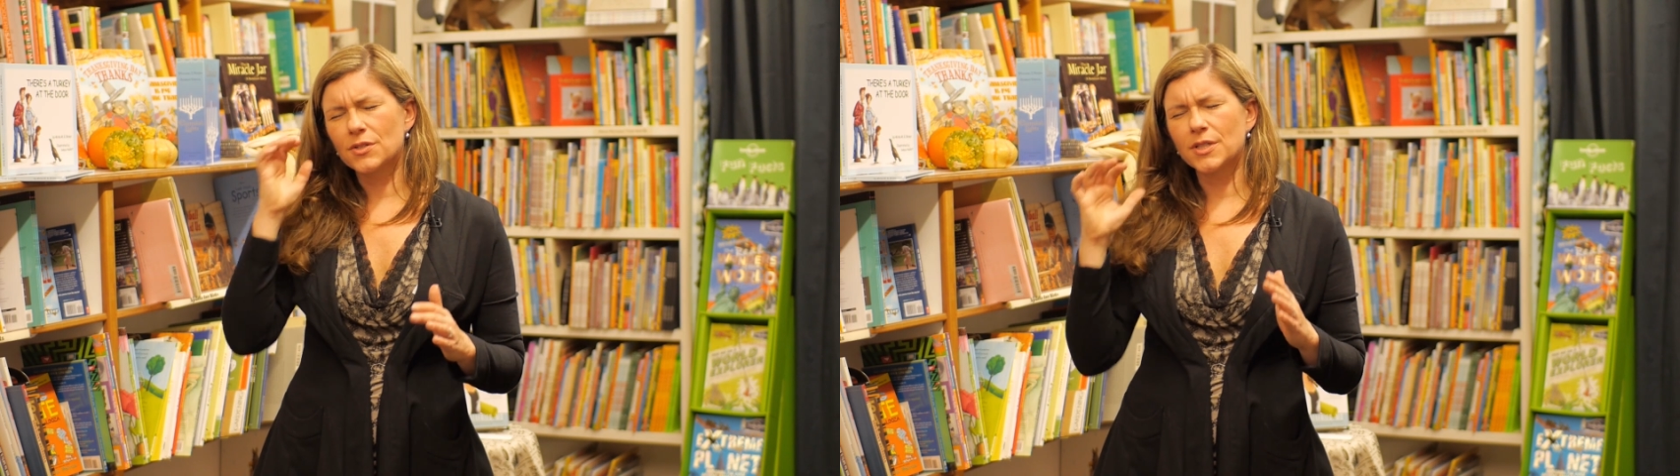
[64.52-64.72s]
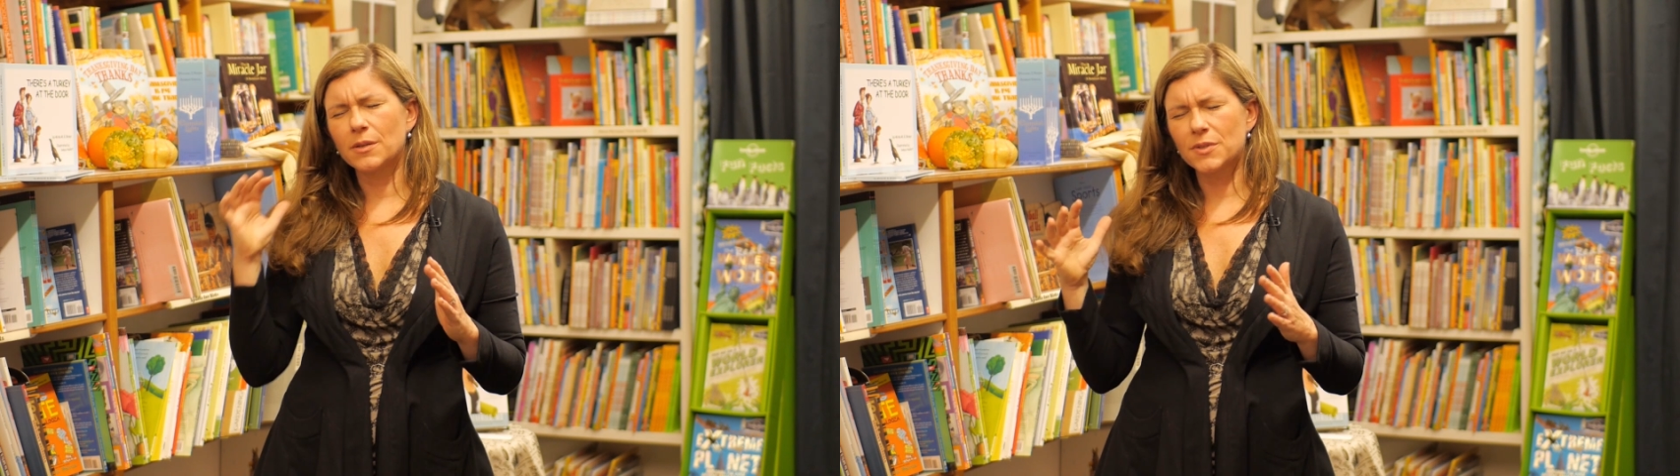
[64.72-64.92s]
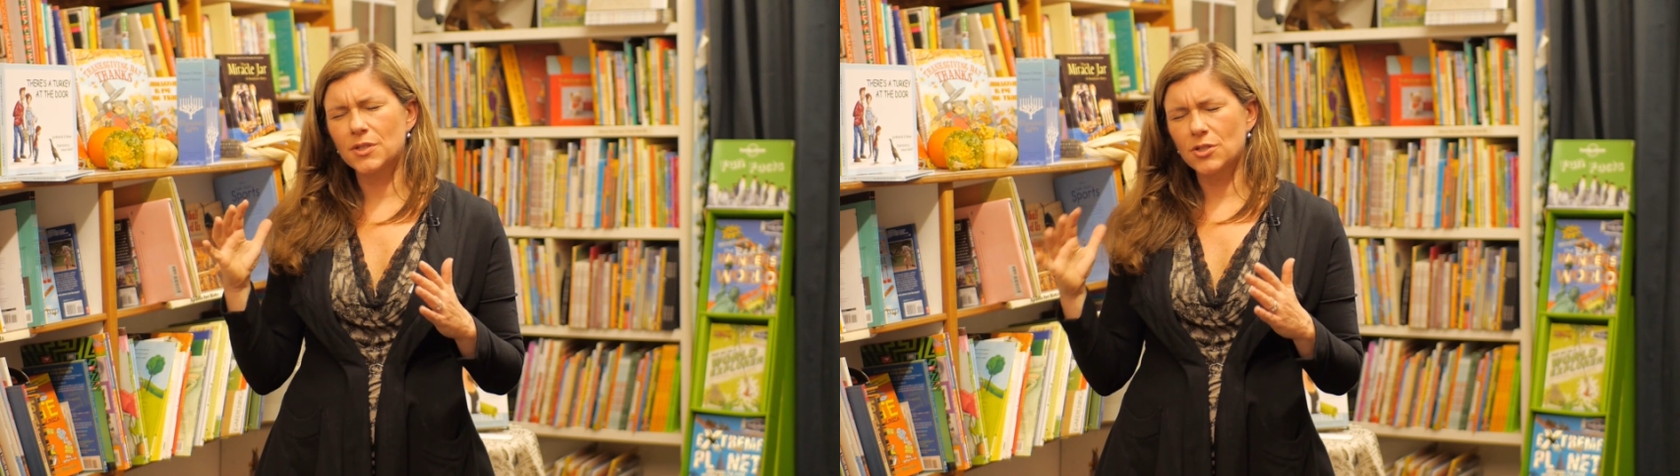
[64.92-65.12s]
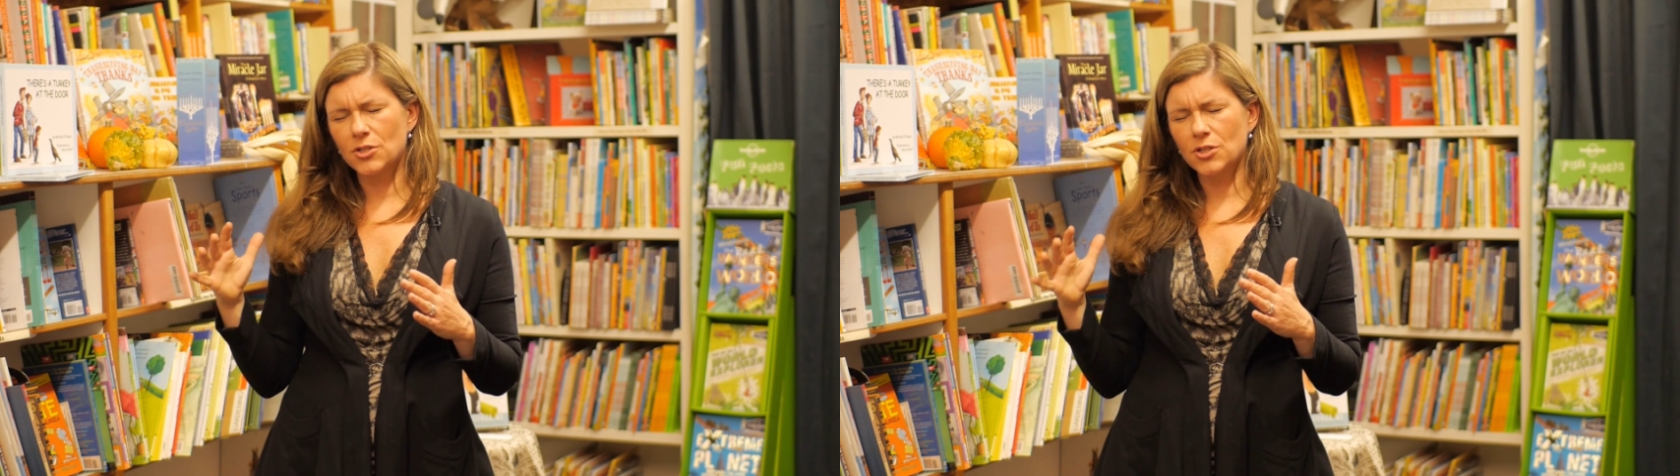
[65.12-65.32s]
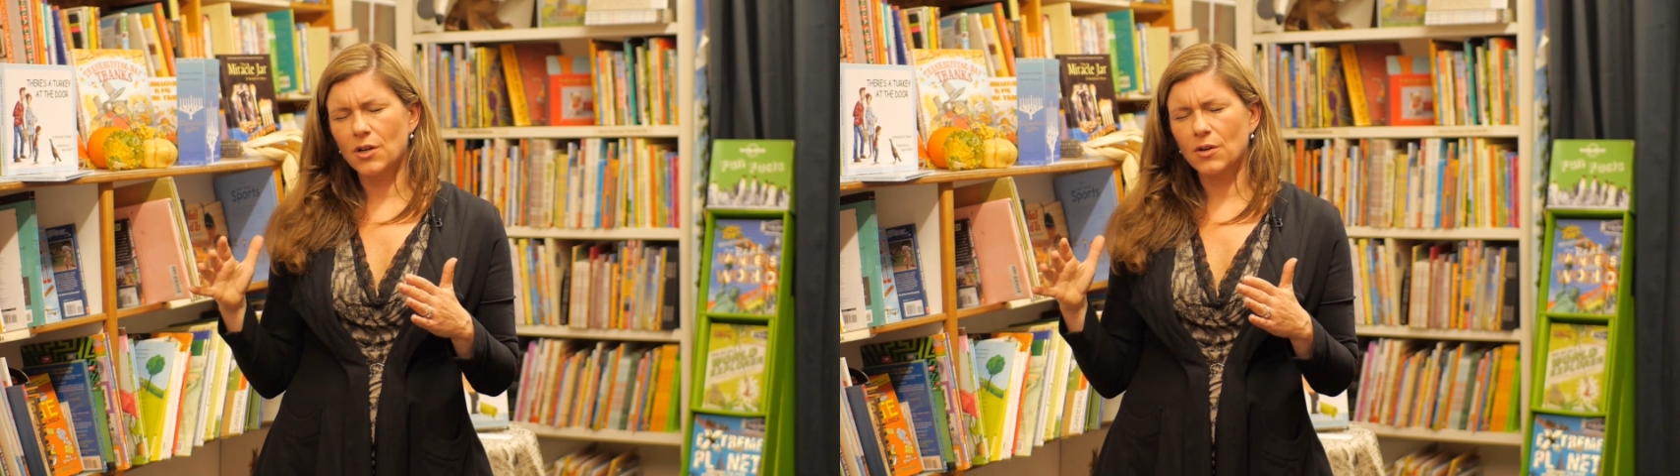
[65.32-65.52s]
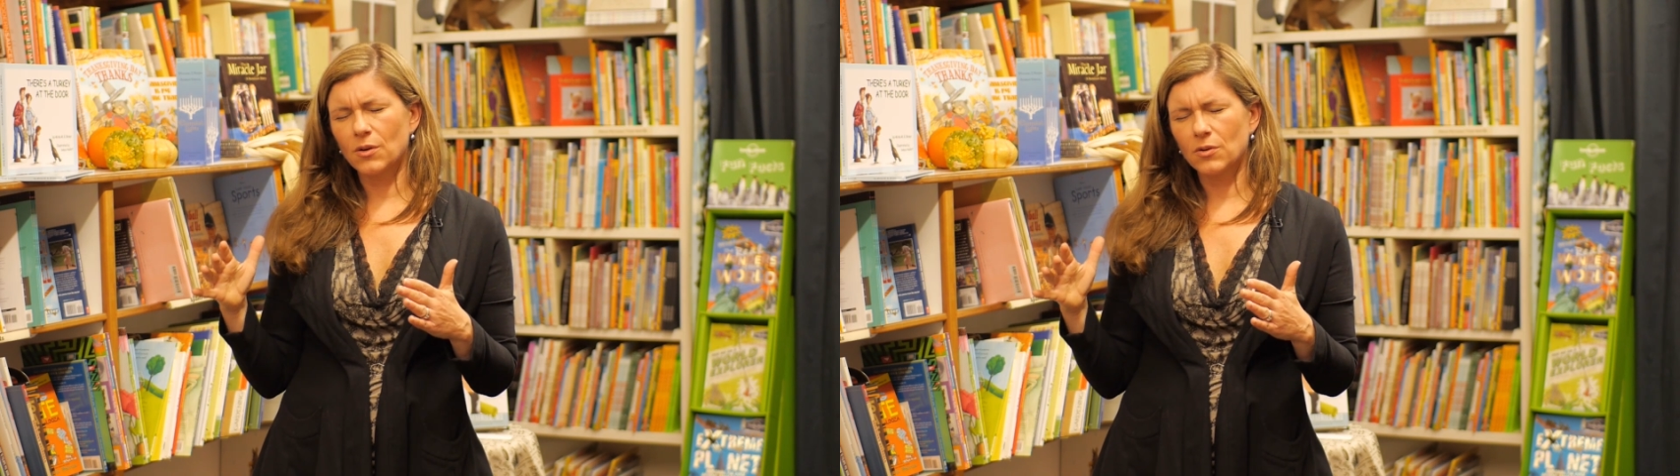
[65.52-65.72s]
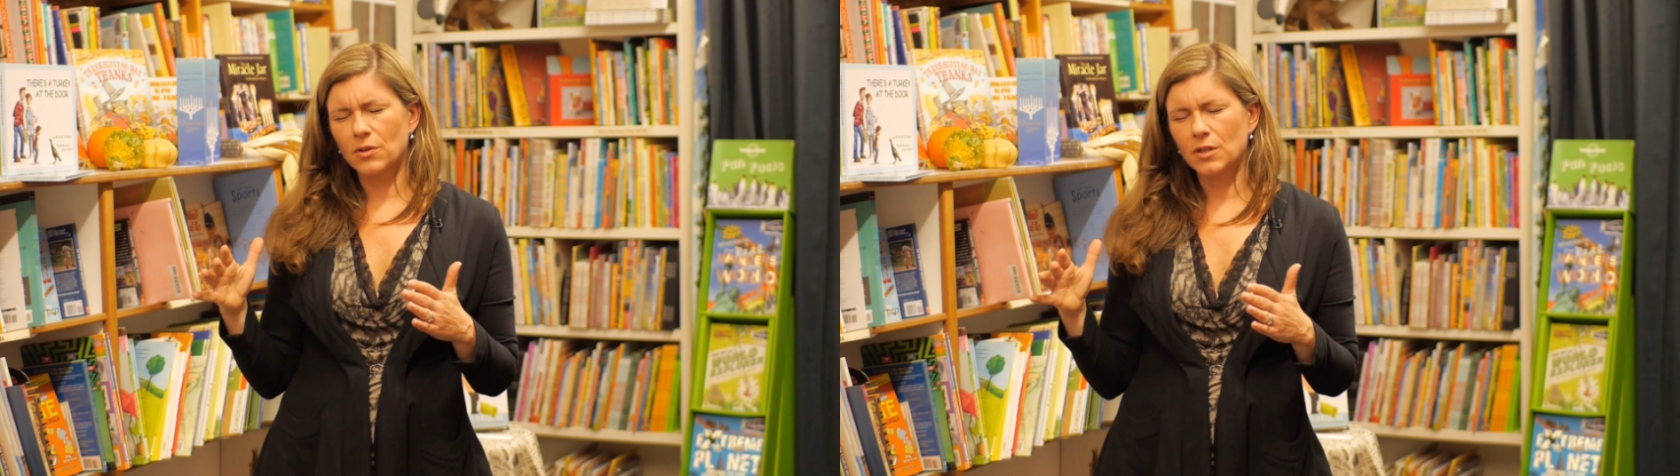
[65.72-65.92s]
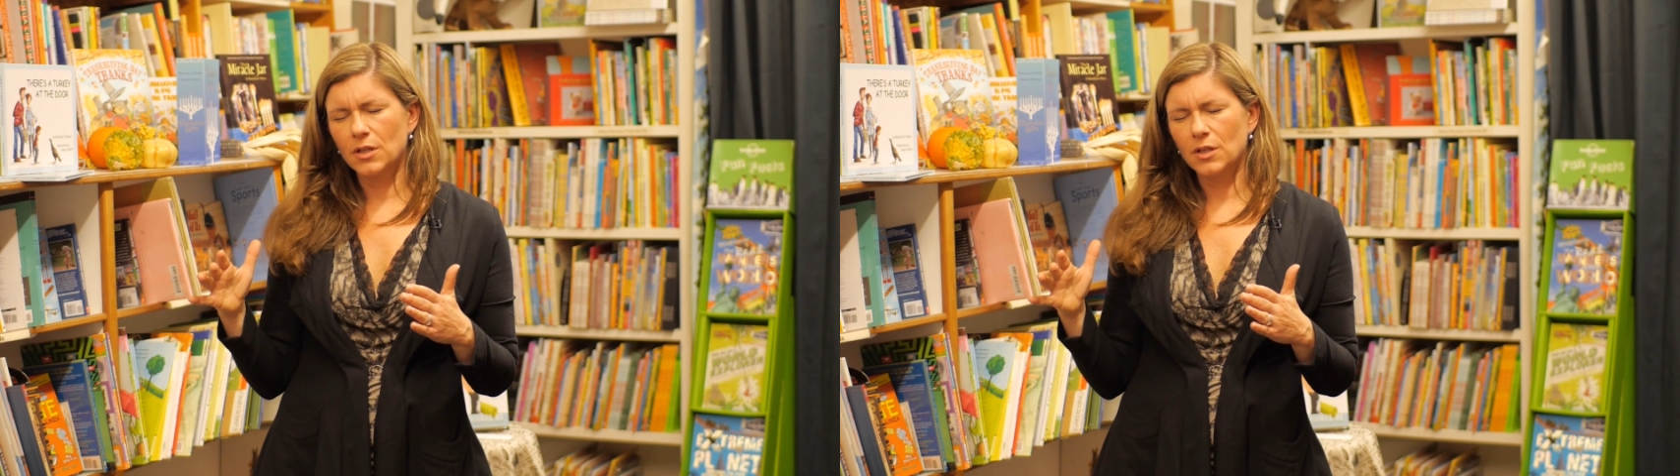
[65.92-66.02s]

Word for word: seems to show,